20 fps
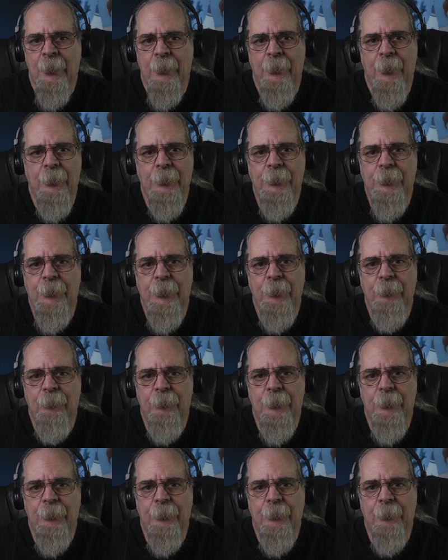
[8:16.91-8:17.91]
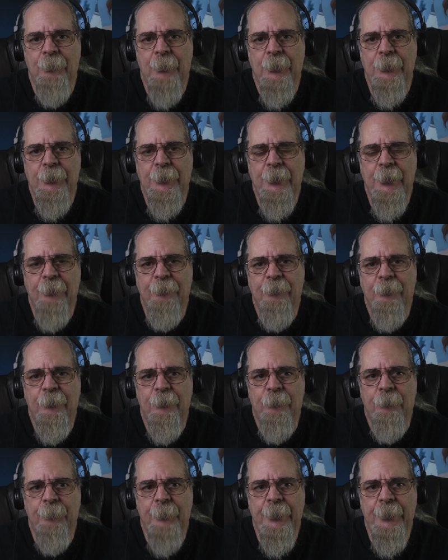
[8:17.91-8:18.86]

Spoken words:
Those two were the most difficult